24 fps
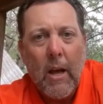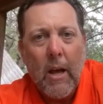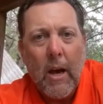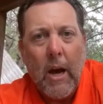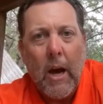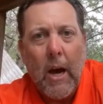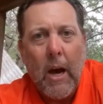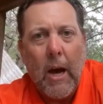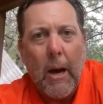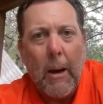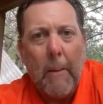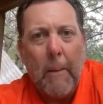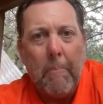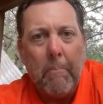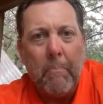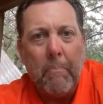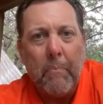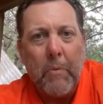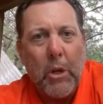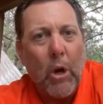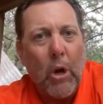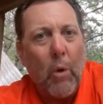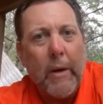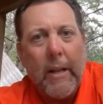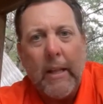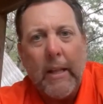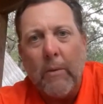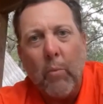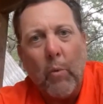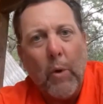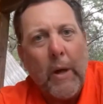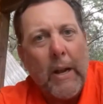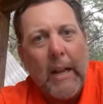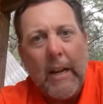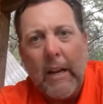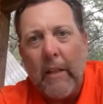You know, we
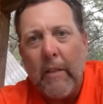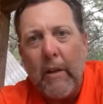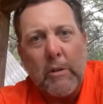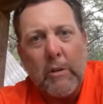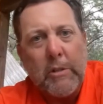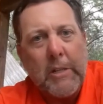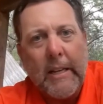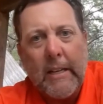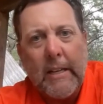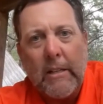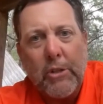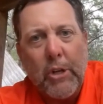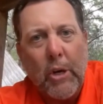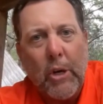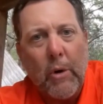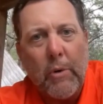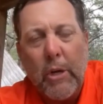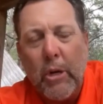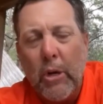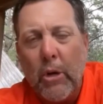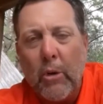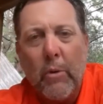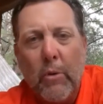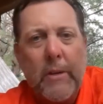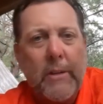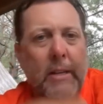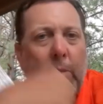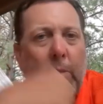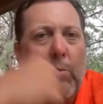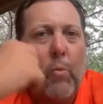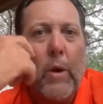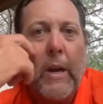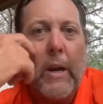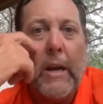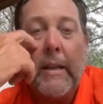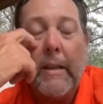didn't win any of those against OU and
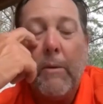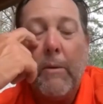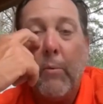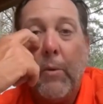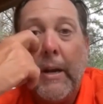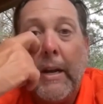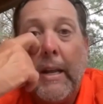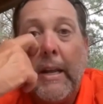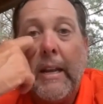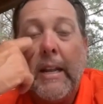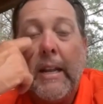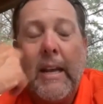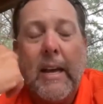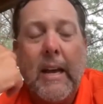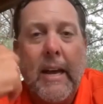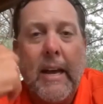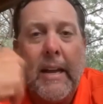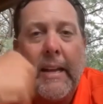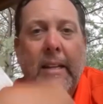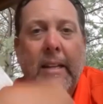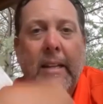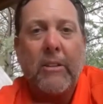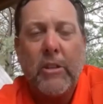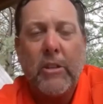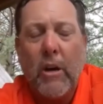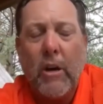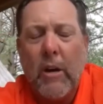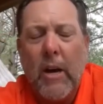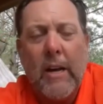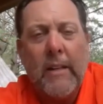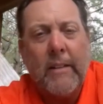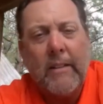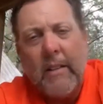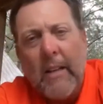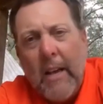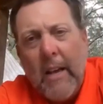didn't win any against
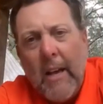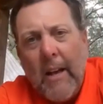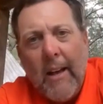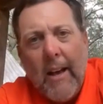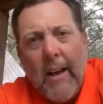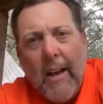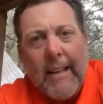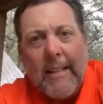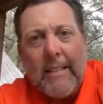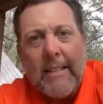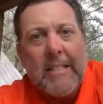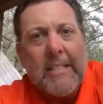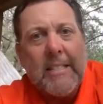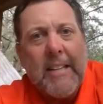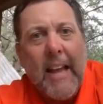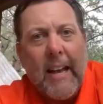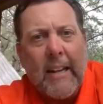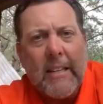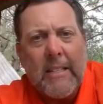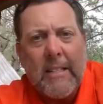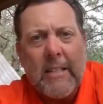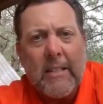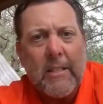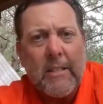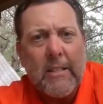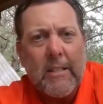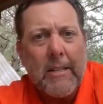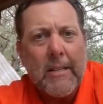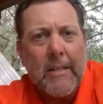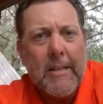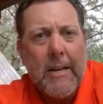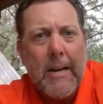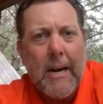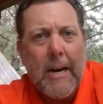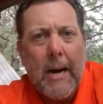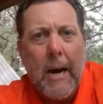Texas.
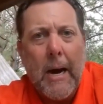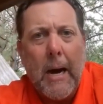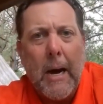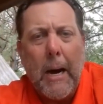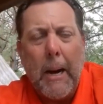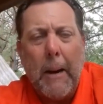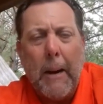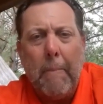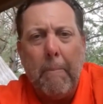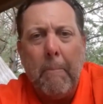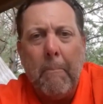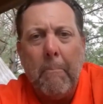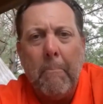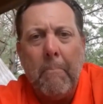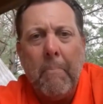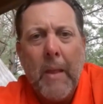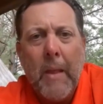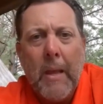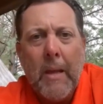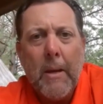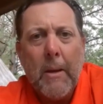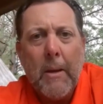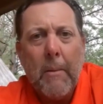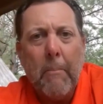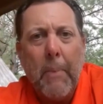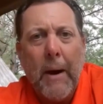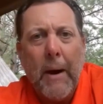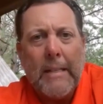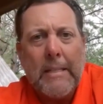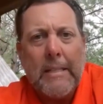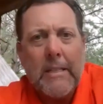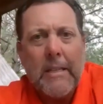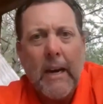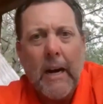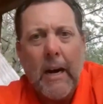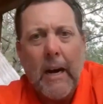But
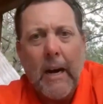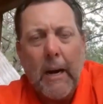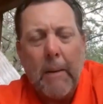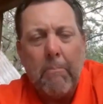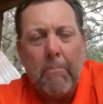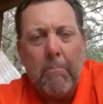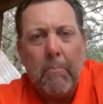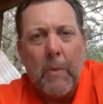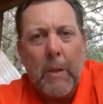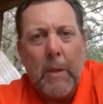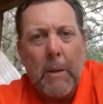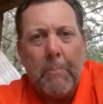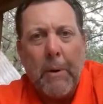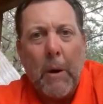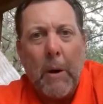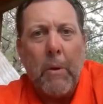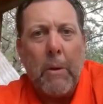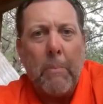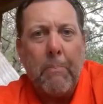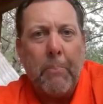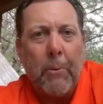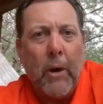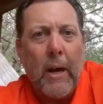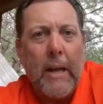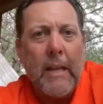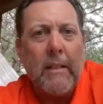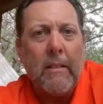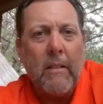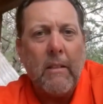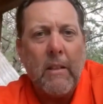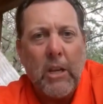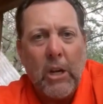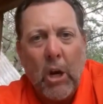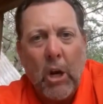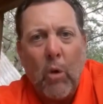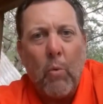we played,
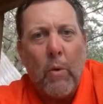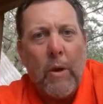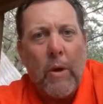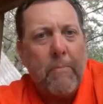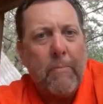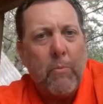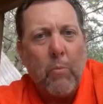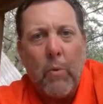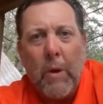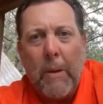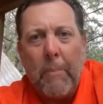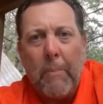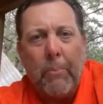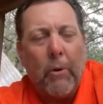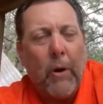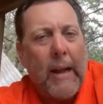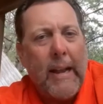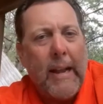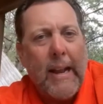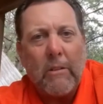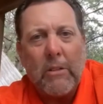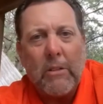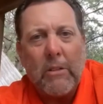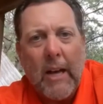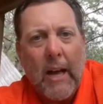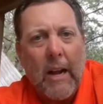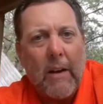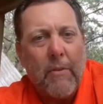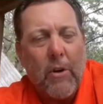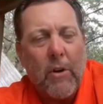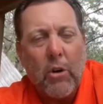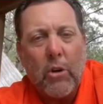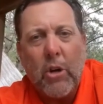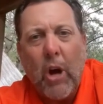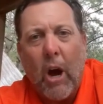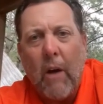you know, we played outside of
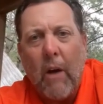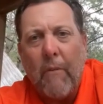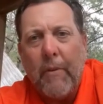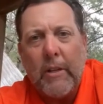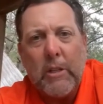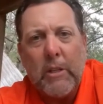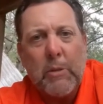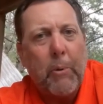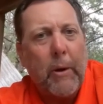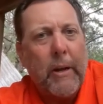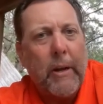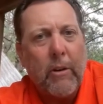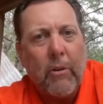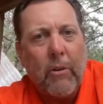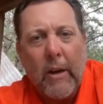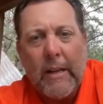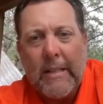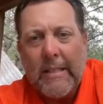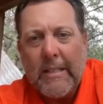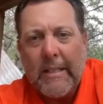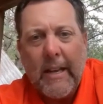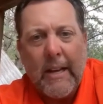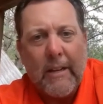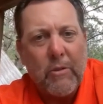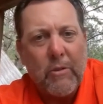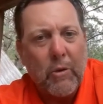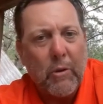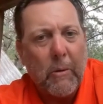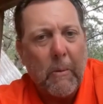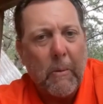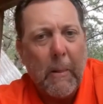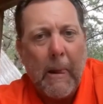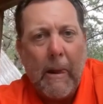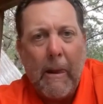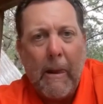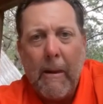our conference, played a great
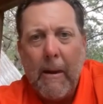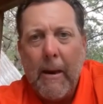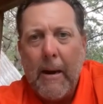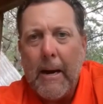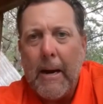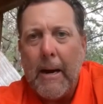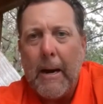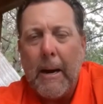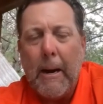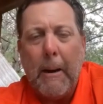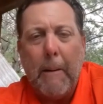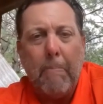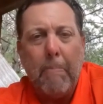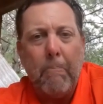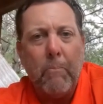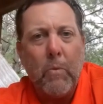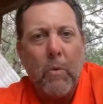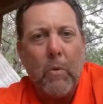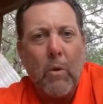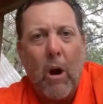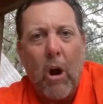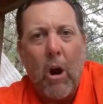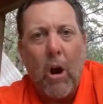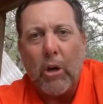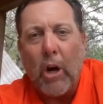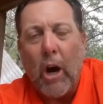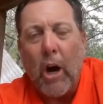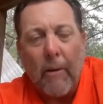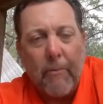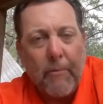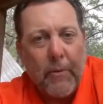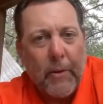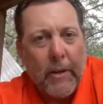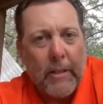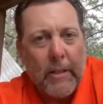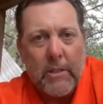schedule. Our
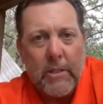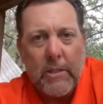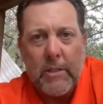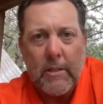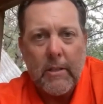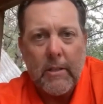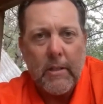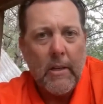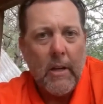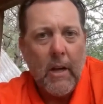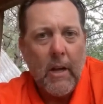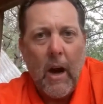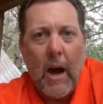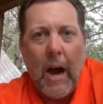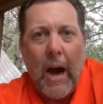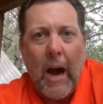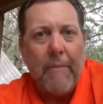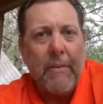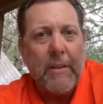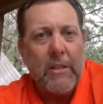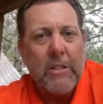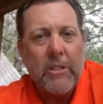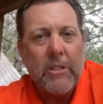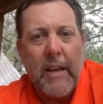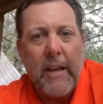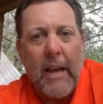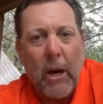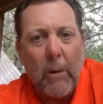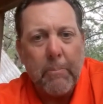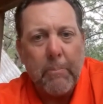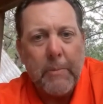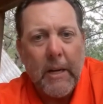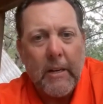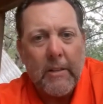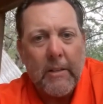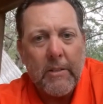conference obviously
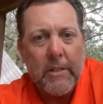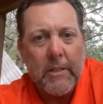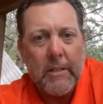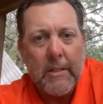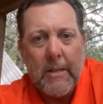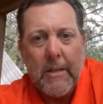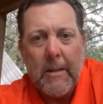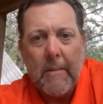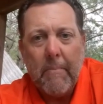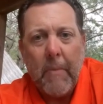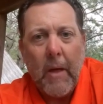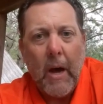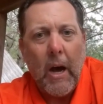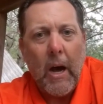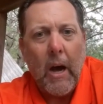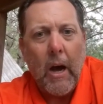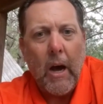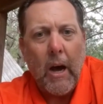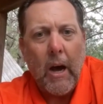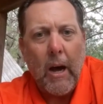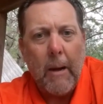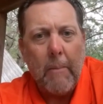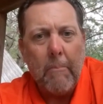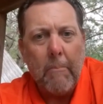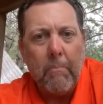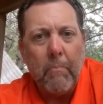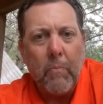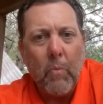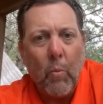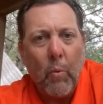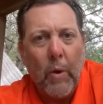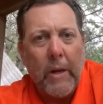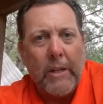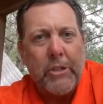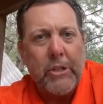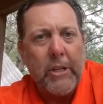helped us,
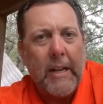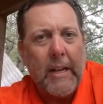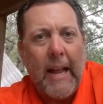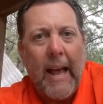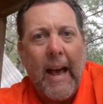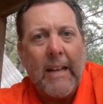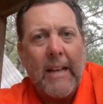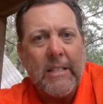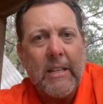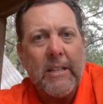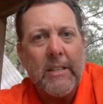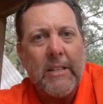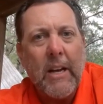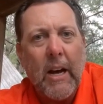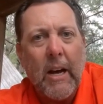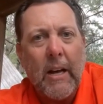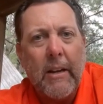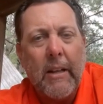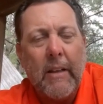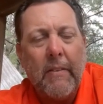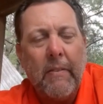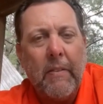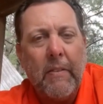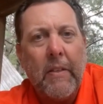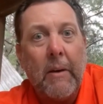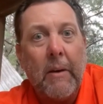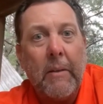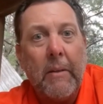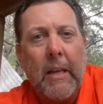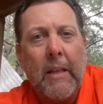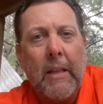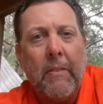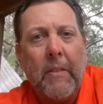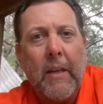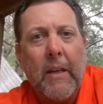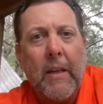which it hasn't done in
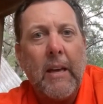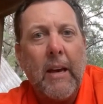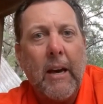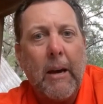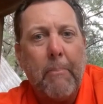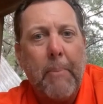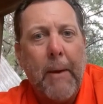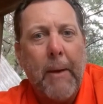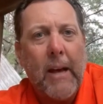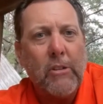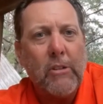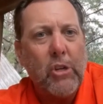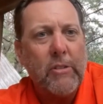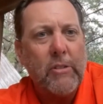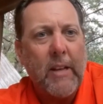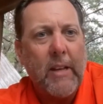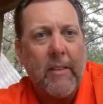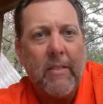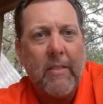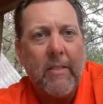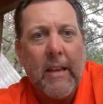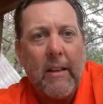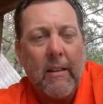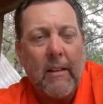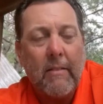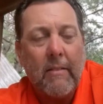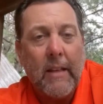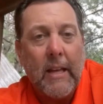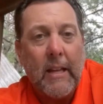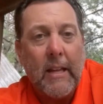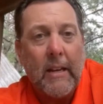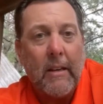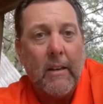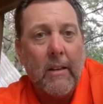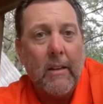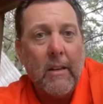the past years. I think
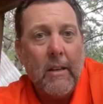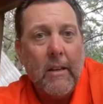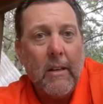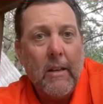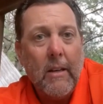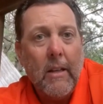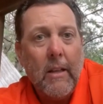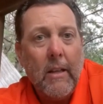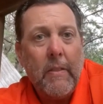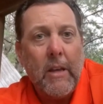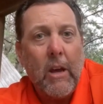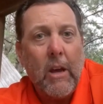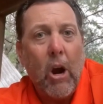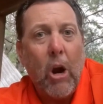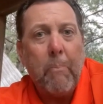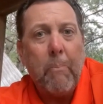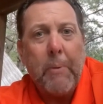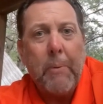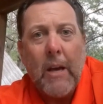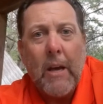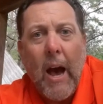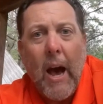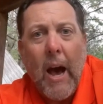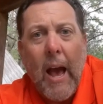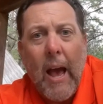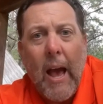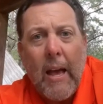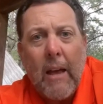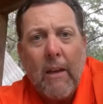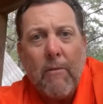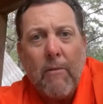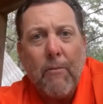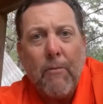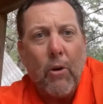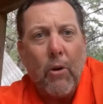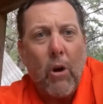that the
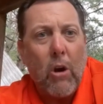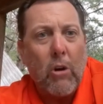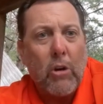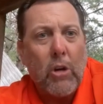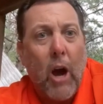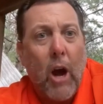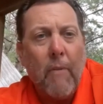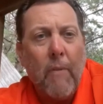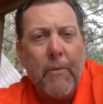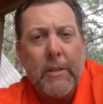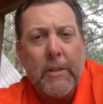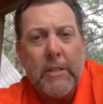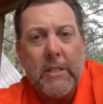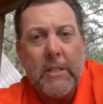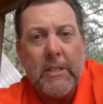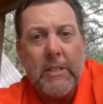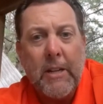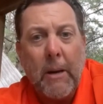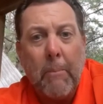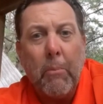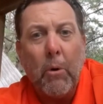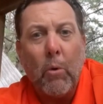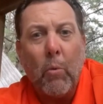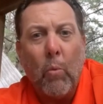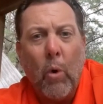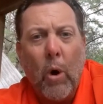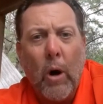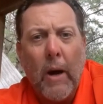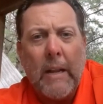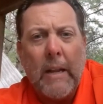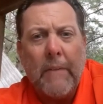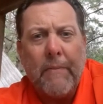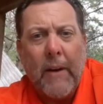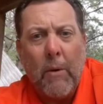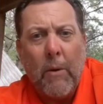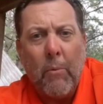RPI for our conference is number
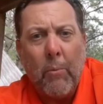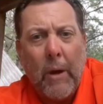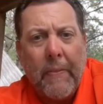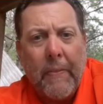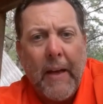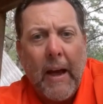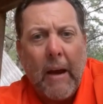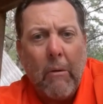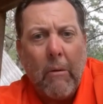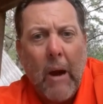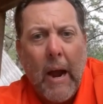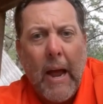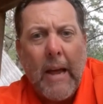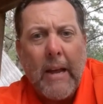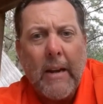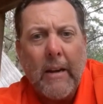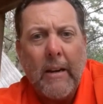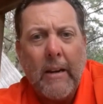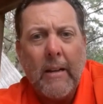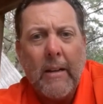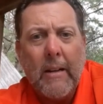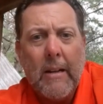one, if I read that right.